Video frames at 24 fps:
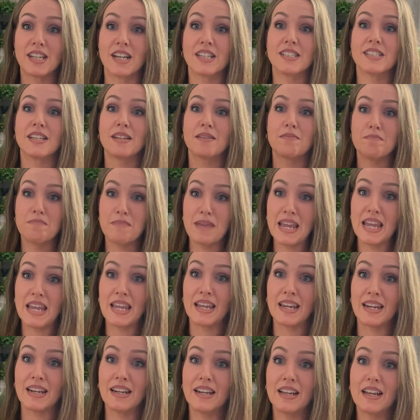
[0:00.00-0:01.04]
doesn't
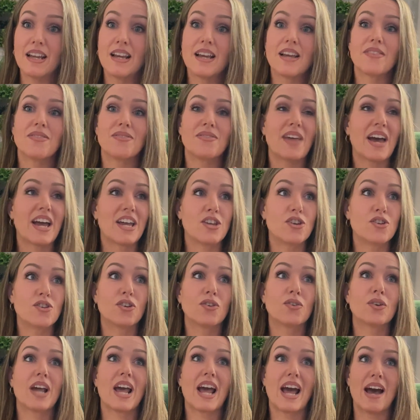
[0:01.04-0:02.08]
mean that you
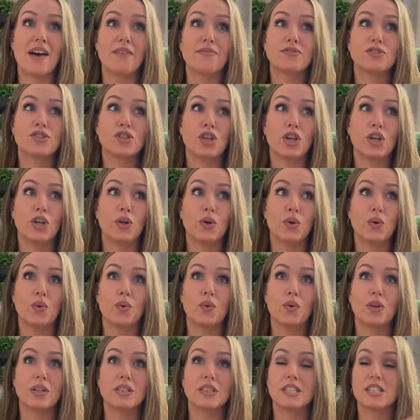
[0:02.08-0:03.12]
don't have
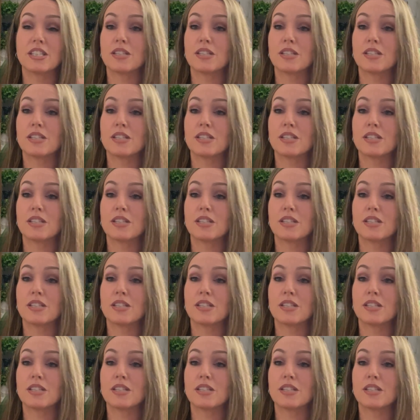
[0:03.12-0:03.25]
to